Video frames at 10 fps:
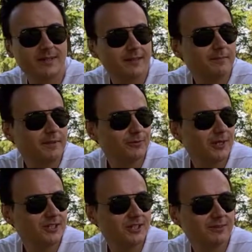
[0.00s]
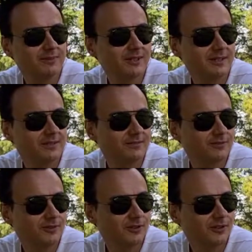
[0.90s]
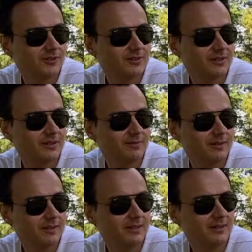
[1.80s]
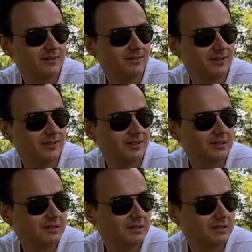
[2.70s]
and I've been watching the market for a long time, and I have, uh,